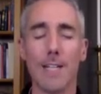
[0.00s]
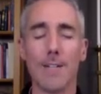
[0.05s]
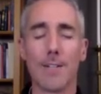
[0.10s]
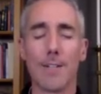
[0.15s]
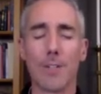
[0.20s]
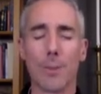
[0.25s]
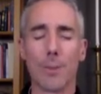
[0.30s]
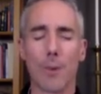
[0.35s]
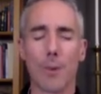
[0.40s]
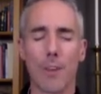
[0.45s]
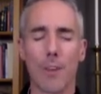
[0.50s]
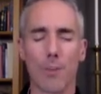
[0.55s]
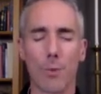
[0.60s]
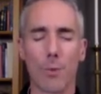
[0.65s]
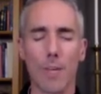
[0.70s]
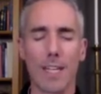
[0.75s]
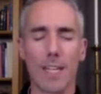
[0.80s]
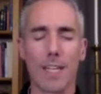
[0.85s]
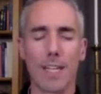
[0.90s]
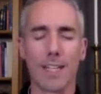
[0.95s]
So wherever
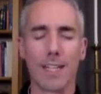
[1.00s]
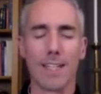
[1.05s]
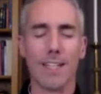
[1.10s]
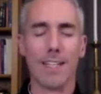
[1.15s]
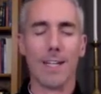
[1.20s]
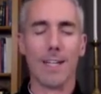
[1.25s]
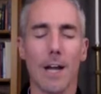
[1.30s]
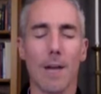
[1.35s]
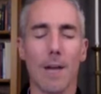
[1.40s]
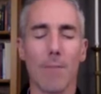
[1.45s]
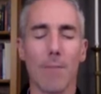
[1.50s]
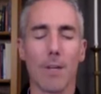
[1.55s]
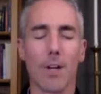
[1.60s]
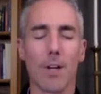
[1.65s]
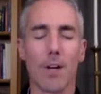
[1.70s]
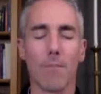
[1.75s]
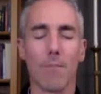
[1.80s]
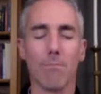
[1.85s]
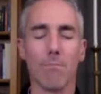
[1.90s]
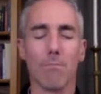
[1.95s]
we can uh,
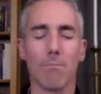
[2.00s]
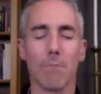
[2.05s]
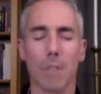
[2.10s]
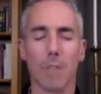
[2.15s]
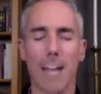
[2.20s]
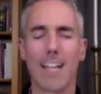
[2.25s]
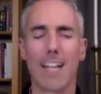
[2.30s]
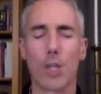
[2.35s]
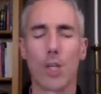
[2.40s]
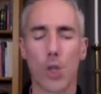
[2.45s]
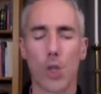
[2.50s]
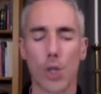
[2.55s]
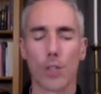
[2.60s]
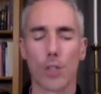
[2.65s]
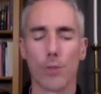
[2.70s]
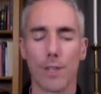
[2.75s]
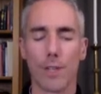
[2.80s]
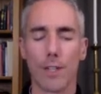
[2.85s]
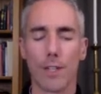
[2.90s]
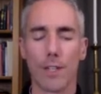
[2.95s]
become like
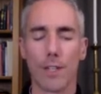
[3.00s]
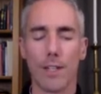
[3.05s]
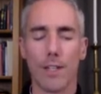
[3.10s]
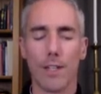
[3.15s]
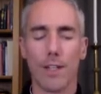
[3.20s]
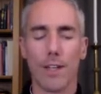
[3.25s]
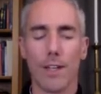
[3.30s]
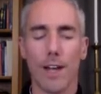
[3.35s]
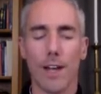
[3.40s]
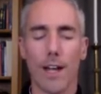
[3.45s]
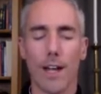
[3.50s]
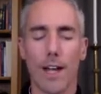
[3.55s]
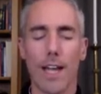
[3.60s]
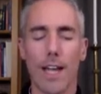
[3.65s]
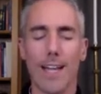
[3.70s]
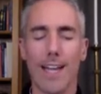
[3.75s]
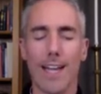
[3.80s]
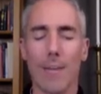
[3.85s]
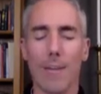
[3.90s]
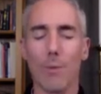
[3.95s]
children uh,
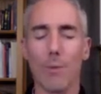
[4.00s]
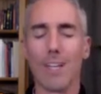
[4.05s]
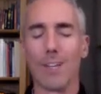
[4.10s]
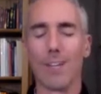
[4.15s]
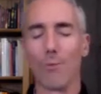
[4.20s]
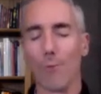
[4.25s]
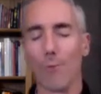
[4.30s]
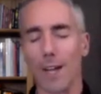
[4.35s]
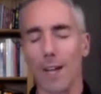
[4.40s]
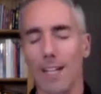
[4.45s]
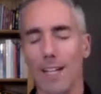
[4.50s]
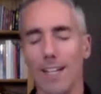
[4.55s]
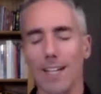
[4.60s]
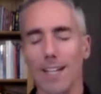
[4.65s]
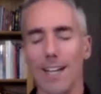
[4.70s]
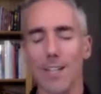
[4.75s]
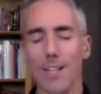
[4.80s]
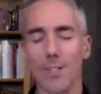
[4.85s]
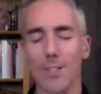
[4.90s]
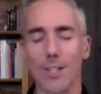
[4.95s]
and, and we can
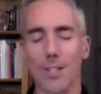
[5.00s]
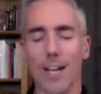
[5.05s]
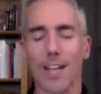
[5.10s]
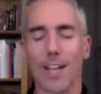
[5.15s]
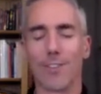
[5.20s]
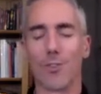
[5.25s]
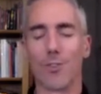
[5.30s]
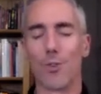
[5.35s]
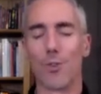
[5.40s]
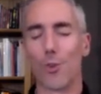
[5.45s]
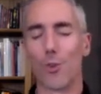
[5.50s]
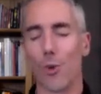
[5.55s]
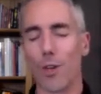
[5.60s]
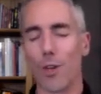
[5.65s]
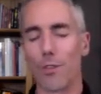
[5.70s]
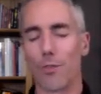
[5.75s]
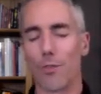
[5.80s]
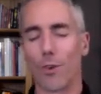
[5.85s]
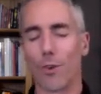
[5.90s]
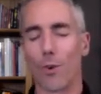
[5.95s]
recognize God's
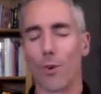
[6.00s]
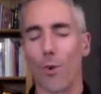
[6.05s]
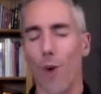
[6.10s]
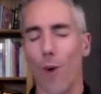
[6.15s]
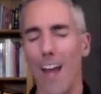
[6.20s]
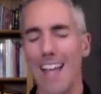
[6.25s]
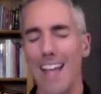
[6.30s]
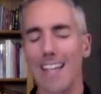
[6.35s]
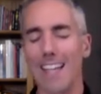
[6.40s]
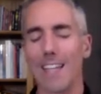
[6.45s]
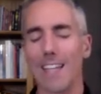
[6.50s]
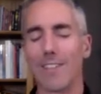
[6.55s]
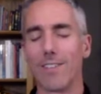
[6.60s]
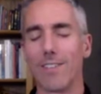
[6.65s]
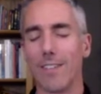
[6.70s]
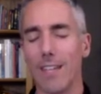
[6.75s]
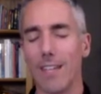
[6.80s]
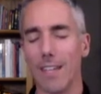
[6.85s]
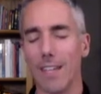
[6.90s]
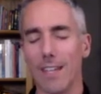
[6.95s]
choice for
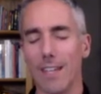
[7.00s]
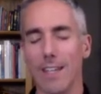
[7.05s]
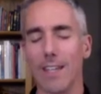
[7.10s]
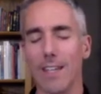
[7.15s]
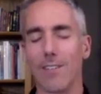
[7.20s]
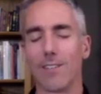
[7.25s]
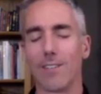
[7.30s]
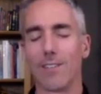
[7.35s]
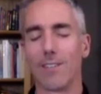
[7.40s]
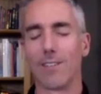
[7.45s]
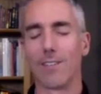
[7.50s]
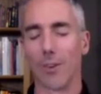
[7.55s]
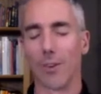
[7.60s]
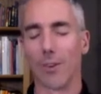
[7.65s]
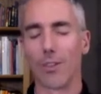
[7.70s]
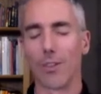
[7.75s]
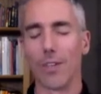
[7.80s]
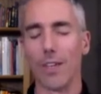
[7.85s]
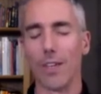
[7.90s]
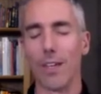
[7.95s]
quietness, hiddenness,
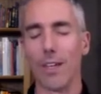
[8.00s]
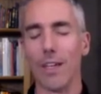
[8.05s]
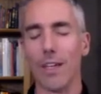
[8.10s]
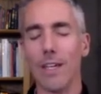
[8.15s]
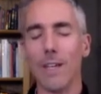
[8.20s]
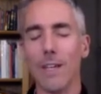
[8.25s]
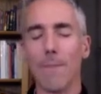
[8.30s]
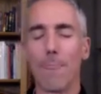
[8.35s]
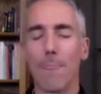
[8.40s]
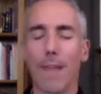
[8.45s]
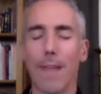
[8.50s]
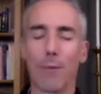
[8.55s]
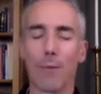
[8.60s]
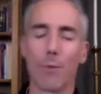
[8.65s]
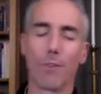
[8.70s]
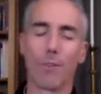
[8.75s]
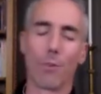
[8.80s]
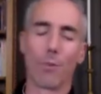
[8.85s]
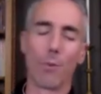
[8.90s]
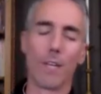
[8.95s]
subtlety, and
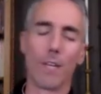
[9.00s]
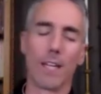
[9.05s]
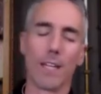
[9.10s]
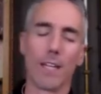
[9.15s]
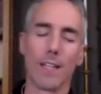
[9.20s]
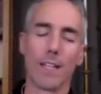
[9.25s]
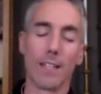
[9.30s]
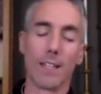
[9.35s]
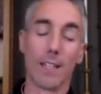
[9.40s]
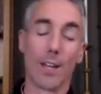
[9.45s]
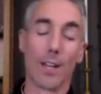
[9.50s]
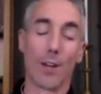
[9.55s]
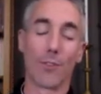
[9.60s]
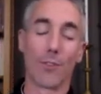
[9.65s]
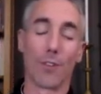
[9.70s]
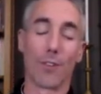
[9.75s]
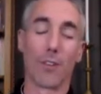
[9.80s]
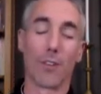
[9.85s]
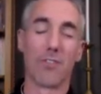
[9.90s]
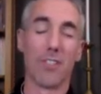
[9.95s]
wherever we can let
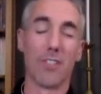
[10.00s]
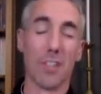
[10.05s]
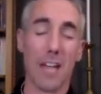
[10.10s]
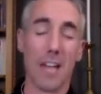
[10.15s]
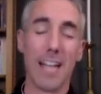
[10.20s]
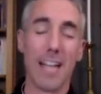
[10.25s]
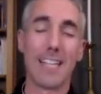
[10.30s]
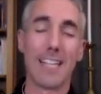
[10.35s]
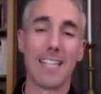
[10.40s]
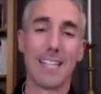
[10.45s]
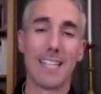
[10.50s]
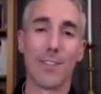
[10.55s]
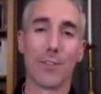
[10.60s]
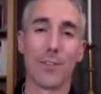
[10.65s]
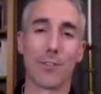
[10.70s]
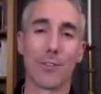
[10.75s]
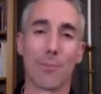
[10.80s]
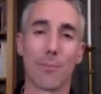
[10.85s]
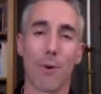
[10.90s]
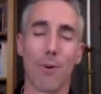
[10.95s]
ourselves delight in the
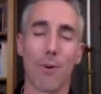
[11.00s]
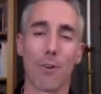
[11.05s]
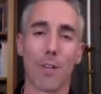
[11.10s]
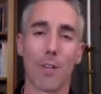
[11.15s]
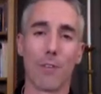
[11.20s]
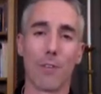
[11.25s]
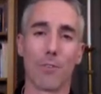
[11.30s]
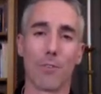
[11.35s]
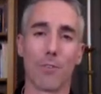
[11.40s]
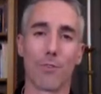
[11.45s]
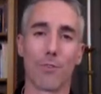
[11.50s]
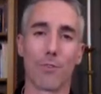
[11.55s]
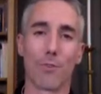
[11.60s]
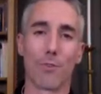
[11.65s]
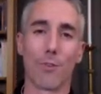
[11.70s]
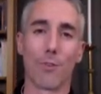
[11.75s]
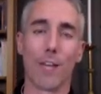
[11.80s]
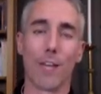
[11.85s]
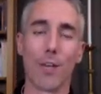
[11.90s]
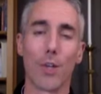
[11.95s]
small gifts of
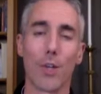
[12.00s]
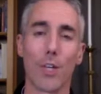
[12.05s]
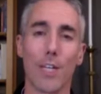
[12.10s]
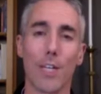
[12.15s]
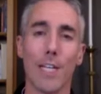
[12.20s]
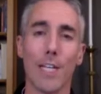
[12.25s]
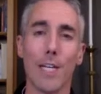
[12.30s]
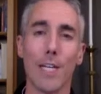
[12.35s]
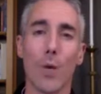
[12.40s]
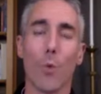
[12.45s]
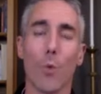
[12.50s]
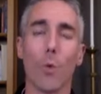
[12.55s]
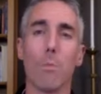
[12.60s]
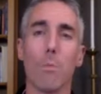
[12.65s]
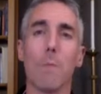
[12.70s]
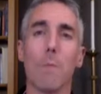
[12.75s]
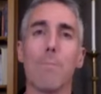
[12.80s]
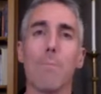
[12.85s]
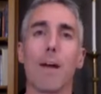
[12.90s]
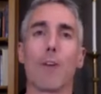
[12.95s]
creation, we'll
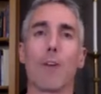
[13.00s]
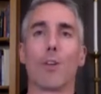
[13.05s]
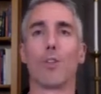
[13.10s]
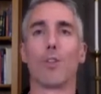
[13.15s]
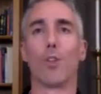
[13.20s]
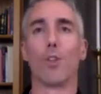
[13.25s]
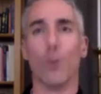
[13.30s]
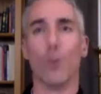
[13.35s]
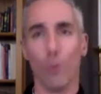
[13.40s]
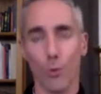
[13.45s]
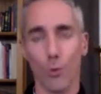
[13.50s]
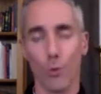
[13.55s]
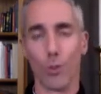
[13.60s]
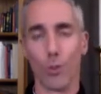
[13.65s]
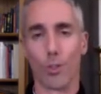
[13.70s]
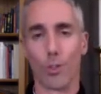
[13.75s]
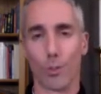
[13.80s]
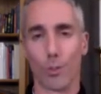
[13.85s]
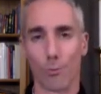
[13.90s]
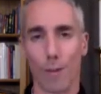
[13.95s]
be better attuned
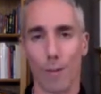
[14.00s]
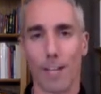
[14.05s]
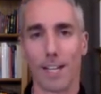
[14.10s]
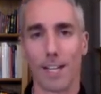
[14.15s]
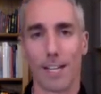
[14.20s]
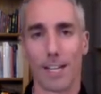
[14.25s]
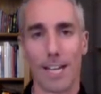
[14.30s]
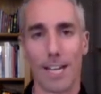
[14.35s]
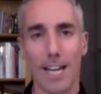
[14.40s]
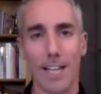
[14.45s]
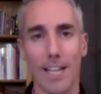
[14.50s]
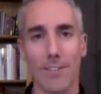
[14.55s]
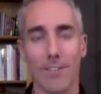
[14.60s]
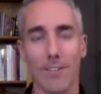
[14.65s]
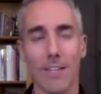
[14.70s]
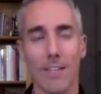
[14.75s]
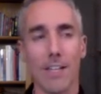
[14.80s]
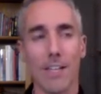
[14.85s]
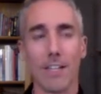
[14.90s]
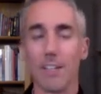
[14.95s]
to recognize
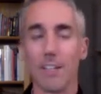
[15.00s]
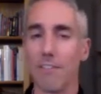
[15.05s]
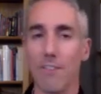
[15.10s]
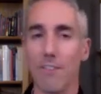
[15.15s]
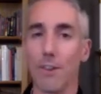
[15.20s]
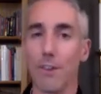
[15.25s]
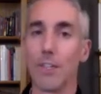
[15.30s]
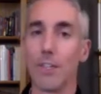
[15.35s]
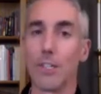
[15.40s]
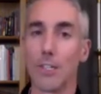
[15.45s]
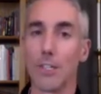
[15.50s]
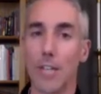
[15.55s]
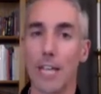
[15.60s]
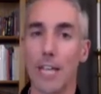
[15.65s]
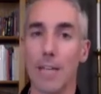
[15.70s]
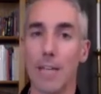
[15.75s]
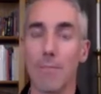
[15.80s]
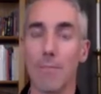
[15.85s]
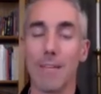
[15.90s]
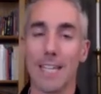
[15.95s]
the very
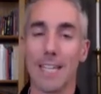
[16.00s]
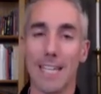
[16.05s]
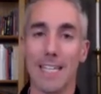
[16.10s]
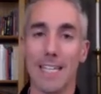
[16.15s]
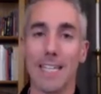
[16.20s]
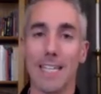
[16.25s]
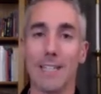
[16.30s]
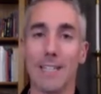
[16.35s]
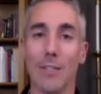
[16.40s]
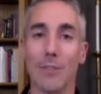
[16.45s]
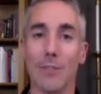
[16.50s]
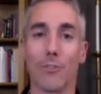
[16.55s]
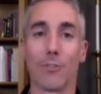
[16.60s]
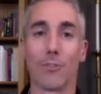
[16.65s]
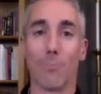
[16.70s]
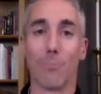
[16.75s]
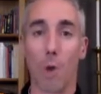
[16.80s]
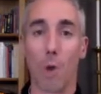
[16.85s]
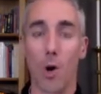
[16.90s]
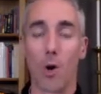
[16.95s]
same hidden,
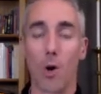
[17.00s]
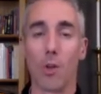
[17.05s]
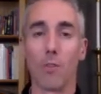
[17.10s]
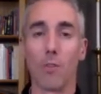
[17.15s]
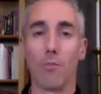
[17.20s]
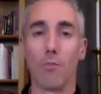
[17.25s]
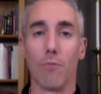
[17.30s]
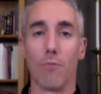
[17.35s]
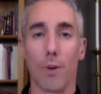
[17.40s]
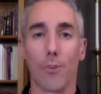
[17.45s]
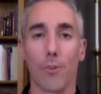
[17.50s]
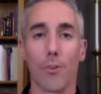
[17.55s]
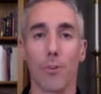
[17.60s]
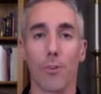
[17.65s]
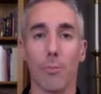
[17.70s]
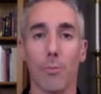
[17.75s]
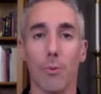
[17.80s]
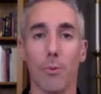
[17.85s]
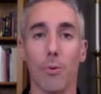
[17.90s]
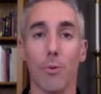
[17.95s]
small,
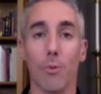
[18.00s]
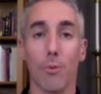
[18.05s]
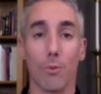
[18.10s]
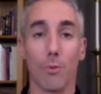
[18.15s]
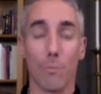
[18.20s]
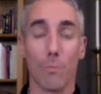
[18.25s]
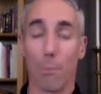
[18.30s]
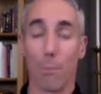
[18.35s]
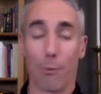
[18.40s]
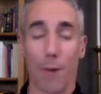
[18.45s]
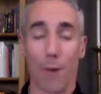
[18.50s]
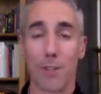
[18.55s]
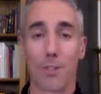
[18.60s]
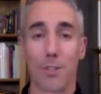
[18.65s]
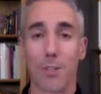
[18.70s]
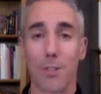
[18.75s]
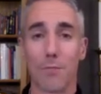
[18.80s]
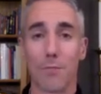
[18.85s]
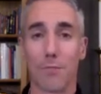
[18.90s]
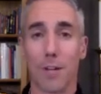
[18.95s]
vulnerable
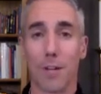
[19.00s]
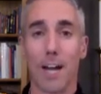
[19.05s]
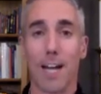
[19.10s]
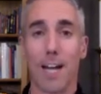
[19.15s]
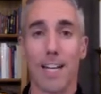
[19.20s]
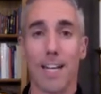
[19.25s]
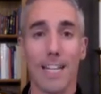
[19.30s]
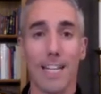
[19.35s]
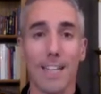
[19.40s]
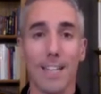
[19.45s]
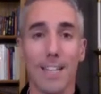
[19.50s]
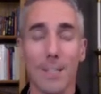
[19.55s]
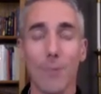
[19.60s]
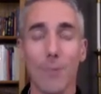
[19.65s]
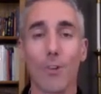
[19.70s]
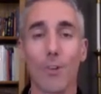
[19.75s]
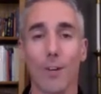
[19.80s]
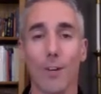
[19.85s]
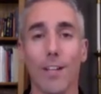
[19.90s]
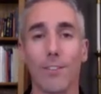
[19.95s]
presence of God in the
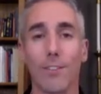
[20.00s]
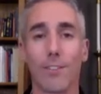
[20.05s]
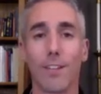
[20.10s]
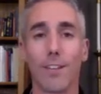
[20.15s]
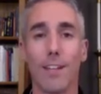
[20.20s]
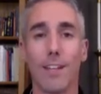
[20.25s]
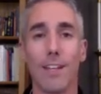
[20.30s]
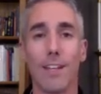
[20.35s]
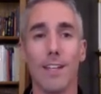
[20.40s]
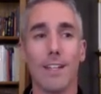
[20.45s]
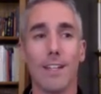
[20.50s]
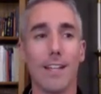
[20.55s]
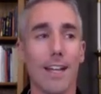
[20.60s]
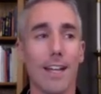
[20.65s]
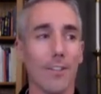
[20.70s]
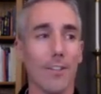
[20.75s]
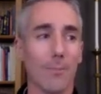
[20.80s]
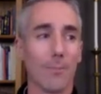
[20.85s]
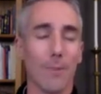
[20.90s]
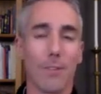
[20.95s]
Eucharist
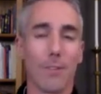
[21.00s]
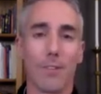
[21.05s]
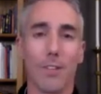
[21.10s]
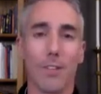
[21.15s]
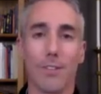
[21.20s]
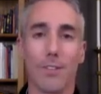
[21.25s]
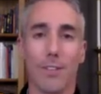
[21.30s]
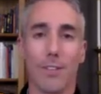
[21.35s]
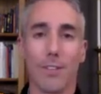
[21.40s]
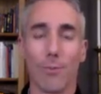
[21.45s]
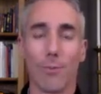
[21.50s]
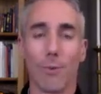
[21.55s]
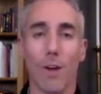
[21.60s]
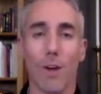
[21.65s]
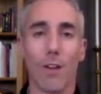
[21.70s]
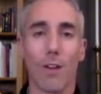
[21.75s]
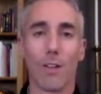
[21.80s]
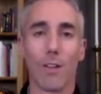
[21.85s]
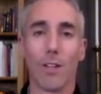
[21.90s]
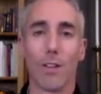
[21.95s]
as much as as
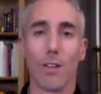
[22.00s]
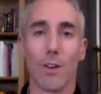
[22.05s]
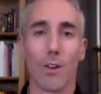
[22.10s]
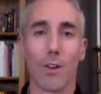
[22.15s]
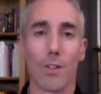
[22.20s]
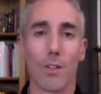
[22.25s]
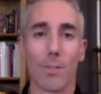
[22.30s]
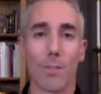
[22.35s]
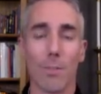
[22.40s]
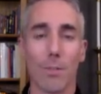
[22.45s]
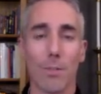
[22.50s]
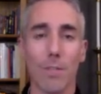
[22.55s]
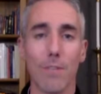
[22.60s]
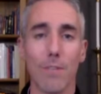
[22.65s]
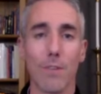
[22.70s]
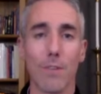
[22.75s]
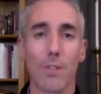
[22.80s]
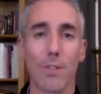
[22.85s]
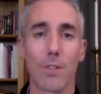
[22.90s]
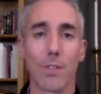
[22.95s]
well in the hearts of
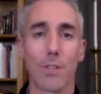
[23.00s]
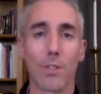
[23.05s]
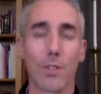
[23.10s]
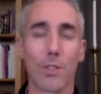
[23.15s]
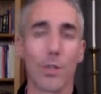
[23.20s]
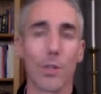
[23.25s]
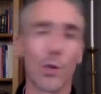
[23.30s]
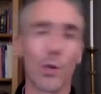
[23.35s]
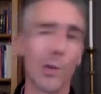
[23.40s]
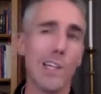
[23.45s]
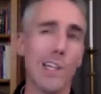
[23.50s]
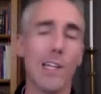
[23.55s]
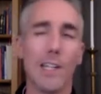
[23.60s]
believers. And so